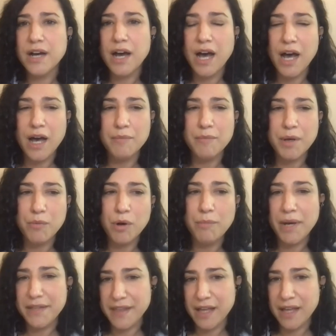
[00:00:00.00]
and what
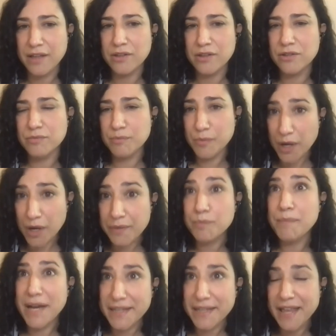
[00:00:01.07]
might that
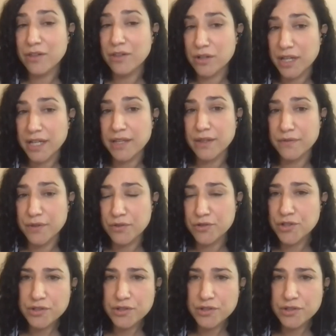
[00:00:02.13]
look like in the future?